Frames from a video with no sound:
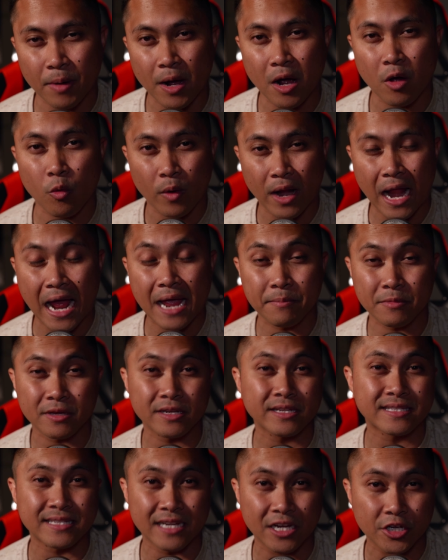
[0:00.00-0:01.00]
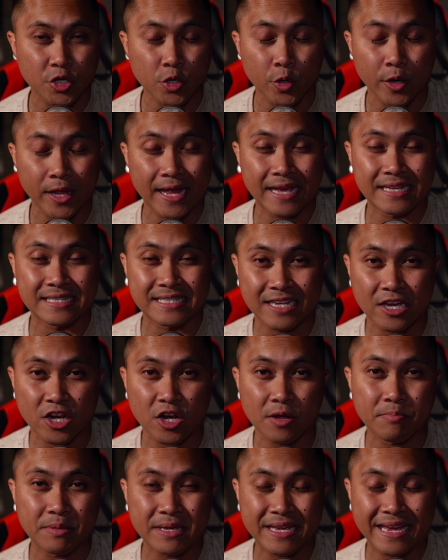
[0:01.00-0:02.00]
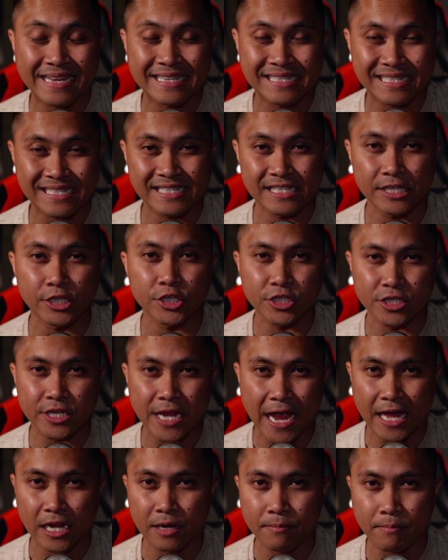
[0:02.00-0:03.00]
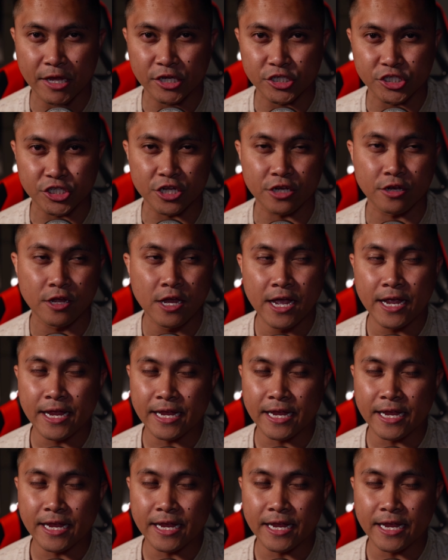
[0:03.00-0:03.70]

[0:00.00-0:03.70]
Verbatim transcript: but what I'm going to tell you is going to be a CG animation.